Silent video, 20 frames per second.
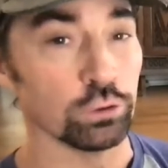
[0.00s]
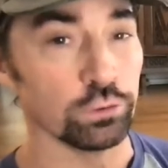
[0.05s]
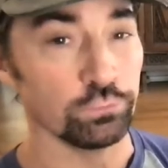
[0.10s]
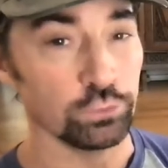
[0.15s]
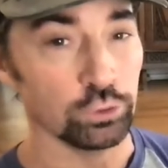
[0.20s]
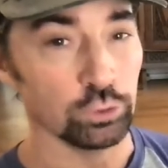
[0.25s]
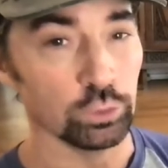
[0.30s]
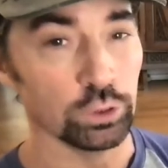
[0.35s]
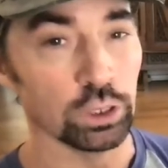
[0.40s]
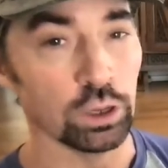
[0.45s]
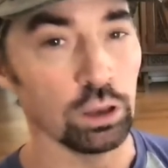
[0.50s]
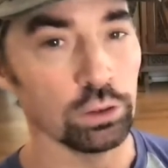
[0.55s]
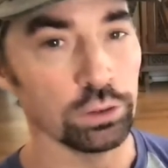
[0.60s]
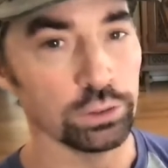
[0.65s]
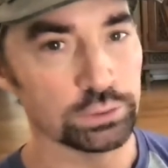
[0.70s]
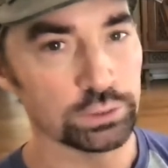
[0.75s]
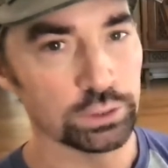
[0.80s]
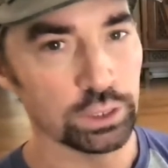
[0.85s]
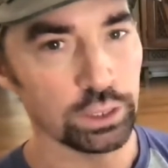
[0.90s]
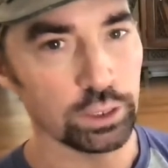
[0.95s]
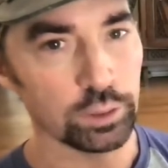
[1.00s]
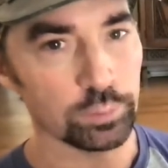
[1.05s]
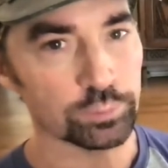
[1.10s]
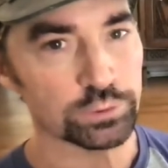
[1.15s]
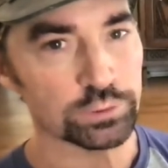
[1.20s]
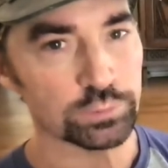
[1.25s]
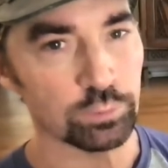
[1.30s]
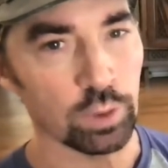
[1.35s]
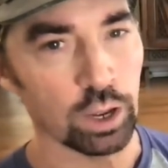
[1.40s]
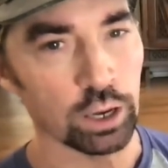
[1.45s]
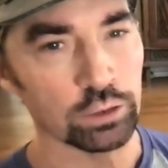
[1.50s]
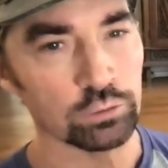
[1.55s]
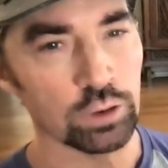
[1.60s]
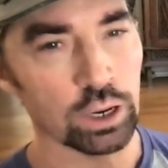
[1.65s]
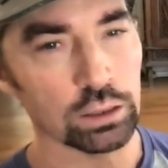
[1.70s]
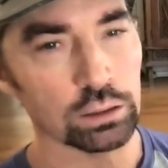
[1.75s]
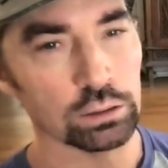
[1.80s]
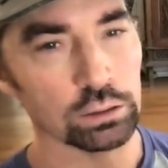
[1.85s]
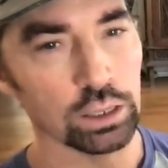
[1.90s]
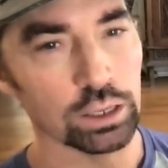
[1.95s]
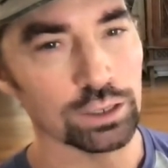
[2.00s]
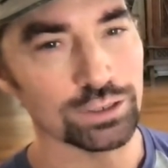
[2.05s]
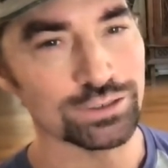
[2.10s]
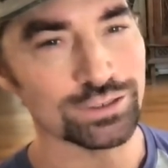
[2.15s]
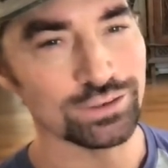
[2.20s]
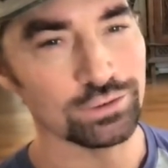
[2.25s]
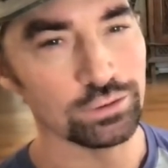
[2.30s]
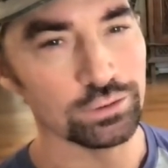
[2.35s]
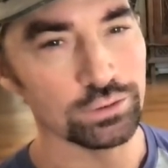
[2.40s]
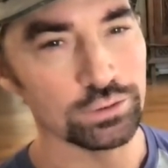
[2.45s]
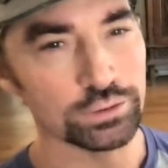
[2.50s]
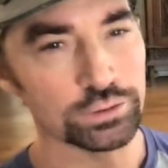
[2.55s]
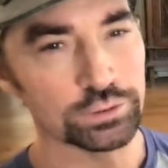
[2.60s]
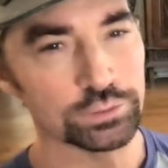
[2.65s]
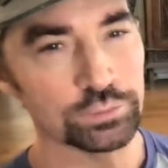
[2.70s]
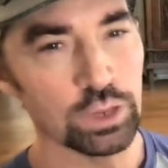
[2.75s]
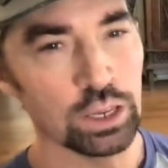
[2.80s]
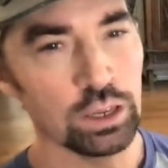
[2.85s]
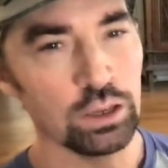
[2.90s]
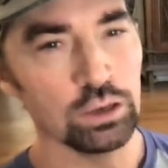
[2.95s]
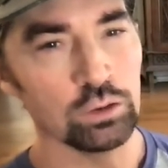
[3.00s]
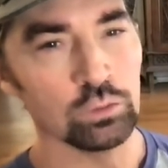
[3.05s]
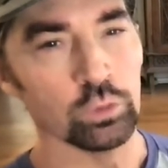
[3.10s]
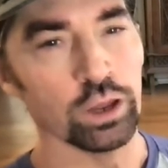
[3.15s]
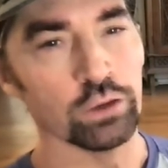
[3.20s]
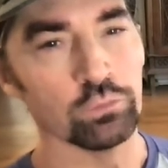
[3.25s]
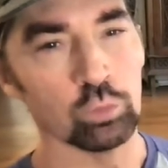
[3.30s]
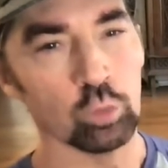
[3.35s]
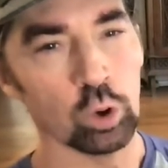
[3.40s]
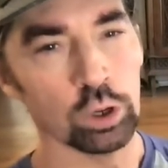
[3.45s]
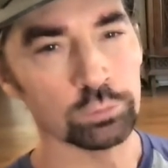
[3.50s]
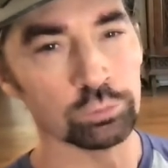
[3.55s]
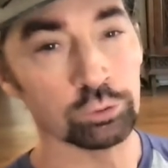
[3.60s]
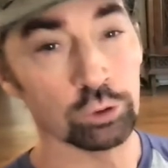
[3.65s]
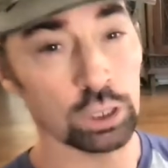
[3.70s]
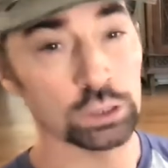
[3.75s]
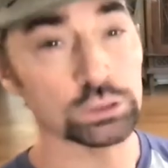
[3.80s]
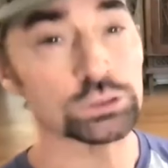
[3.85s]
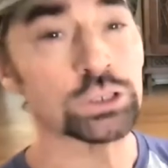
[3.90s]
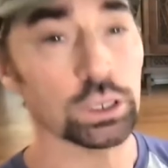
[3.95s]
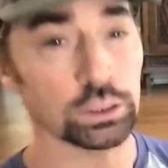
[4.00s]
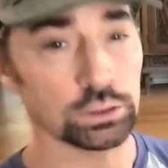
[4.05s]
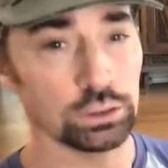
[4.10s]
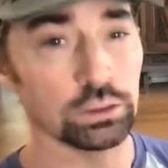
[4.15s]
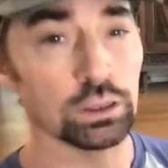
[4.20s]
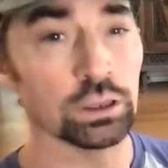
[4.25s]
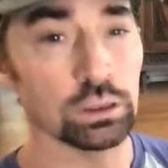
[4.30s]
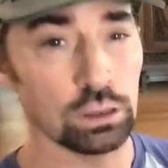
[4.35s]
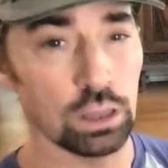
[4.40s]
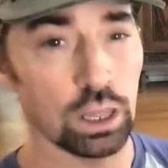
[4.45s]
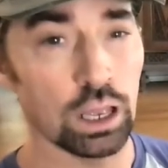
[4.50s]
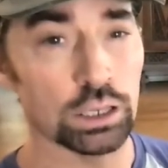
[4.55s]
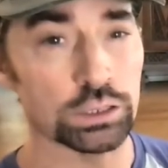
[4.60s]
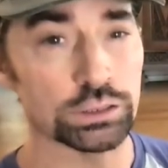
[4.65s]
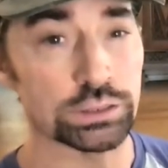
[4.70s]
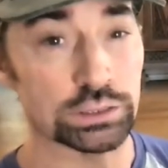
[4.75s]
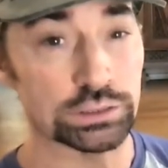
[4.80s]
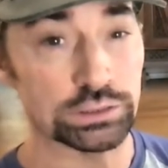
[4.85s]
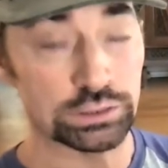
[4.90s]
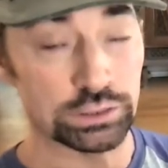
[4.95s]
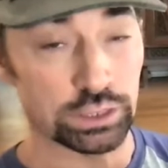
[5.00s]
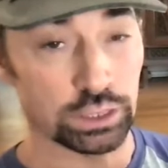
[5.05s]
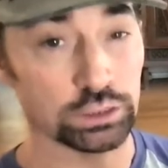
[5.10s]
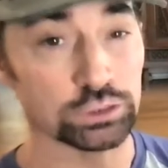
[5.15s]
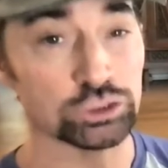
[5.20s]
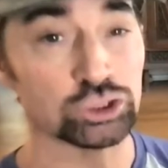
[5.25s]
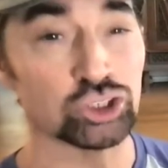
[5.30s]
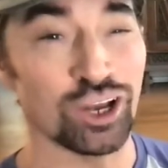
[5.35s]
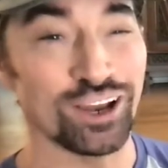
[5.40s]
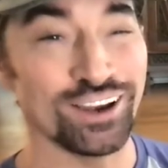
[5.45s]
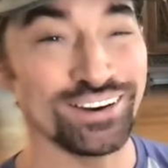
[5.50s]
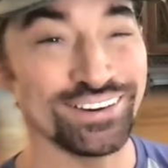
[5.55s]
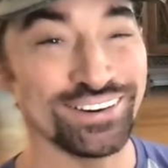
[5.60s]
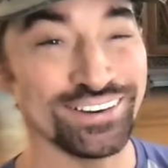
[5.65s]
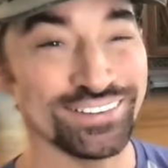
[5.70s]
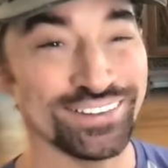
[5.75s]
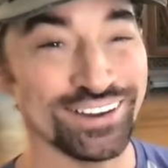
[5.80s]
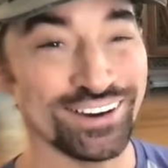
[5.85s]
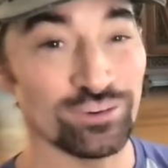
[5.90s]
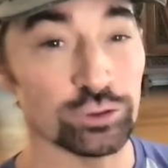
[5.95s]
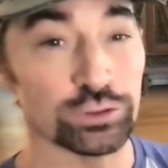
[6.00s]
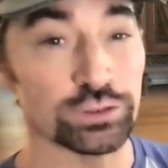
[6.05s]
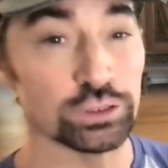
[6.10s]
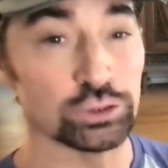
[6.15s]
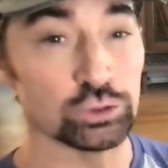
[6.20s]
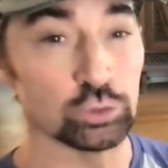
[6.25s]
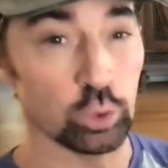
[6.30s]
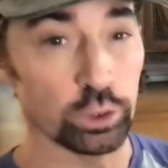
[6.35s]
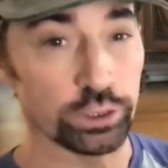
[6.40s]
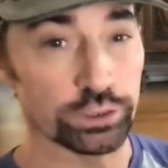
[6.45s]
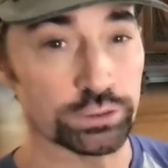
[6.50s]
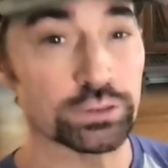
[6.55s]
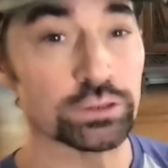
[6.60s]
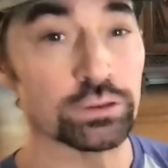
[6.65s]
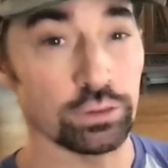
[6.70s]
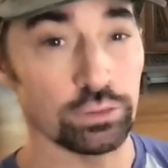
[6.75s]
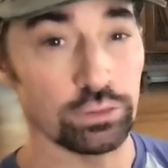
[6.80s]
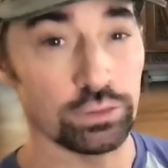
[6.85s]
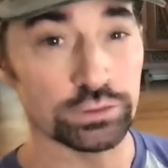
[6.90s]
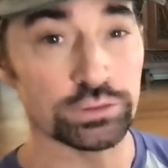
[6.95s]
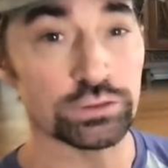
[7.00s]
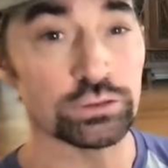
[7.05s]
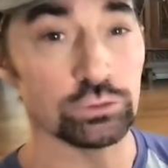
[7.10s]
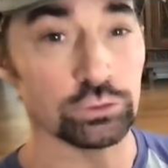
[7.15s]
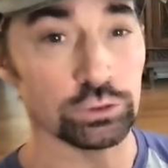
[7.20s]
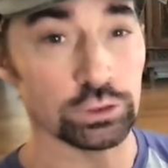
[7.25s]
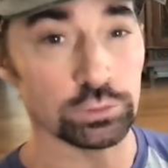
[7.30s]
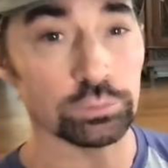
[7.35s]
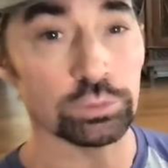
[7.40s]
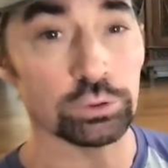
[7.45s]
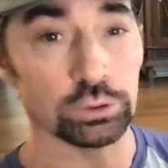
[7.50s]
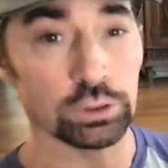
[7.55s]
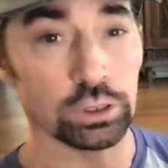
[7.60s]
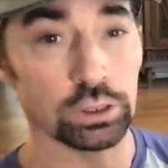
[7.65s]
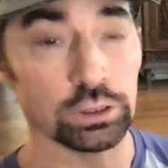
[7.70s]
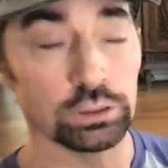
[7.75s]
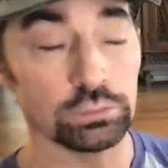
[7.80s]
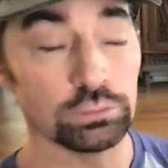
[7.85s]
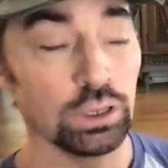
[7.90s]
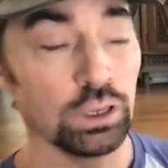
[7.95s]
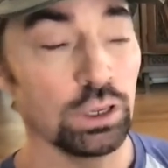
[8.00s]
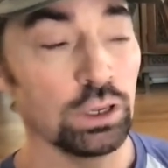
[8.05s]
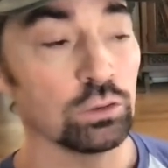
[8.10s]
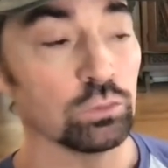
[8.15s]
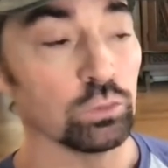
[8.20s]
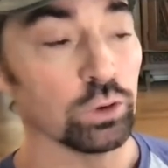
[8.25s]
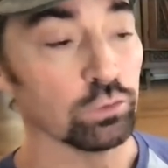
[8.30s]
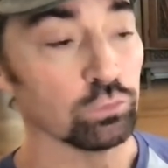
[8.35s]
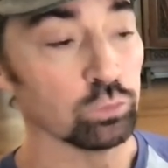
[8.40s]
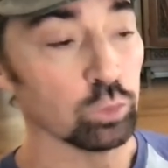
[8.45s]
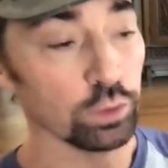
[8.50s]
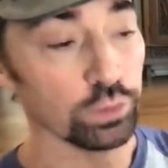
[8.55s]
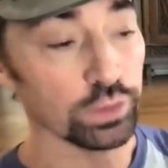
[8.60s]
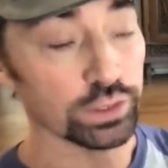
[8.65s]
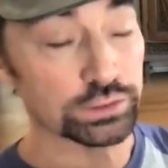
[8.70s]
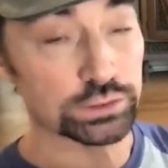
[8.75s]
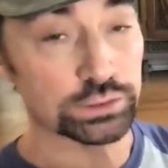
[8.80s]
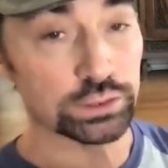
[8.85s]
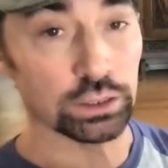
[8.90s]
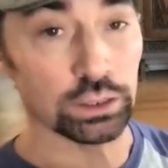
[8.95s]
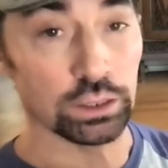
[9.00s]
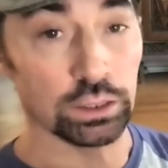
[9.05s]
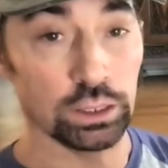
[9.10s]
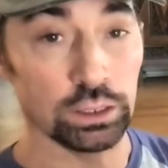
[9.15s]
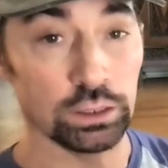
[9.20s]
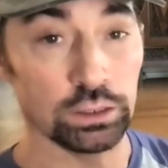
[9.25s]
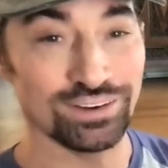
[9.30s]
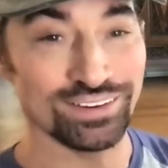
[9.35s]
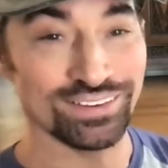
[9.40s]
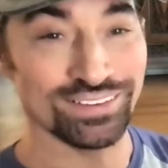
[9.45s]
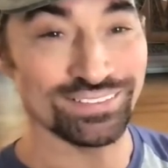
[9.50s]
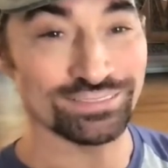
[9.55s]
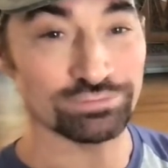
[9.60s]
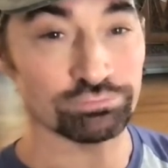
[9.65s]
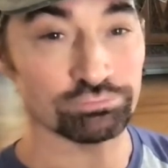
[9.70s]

reviewing all the tapes, my recollection is we have one project in the class that's set in China. That was the twist that this student put on it. We have one that's set in India.